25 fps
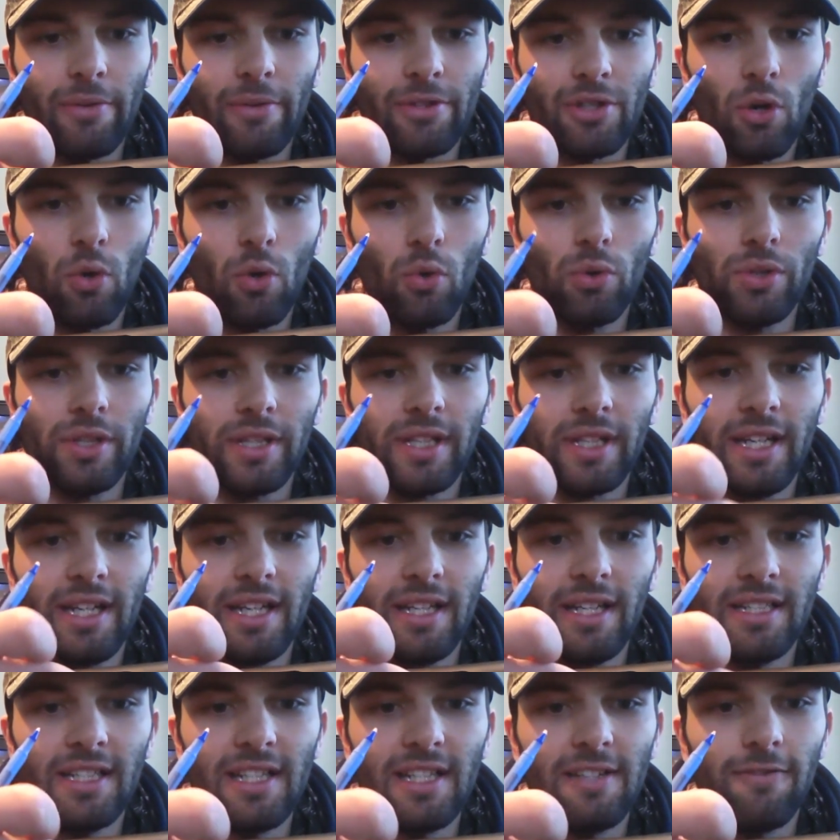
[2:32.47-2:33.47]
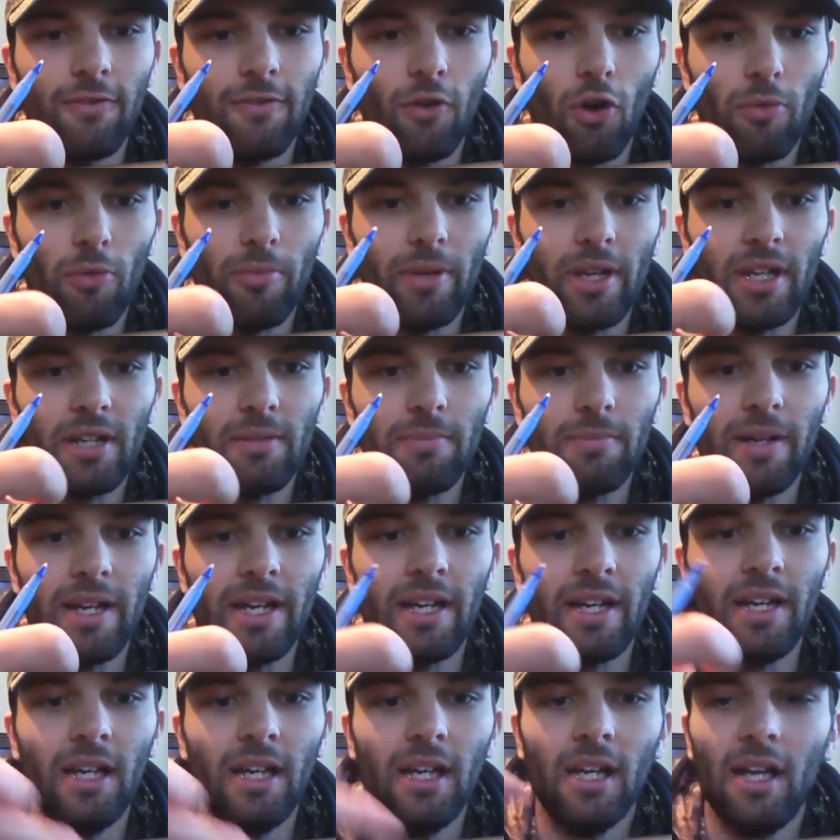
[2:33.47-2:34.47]
I was holding it and deforming it
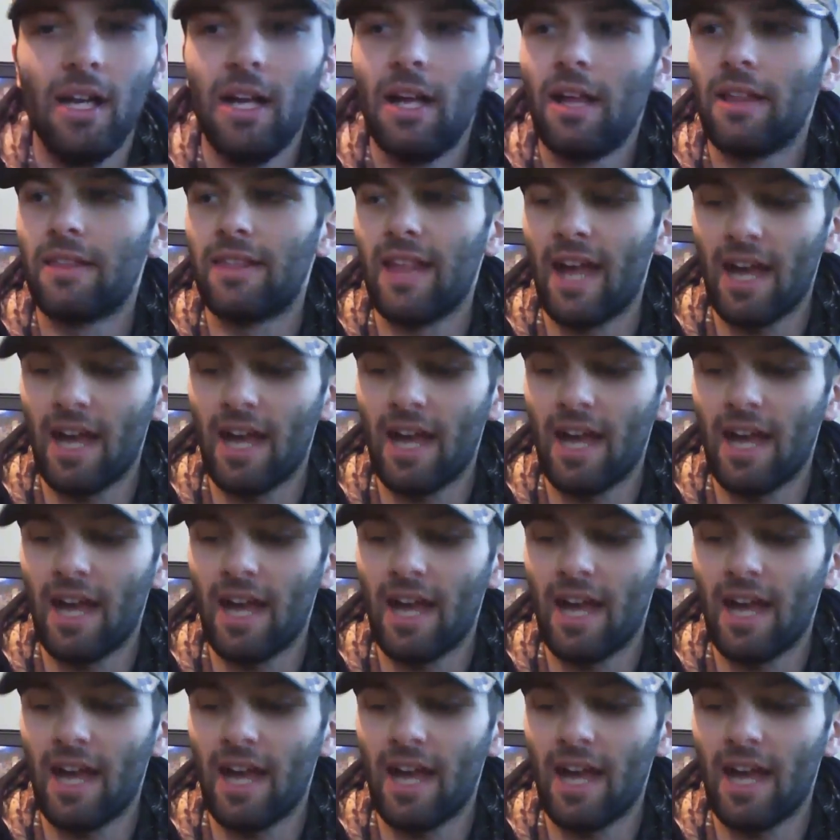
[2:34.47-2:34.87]
a bit.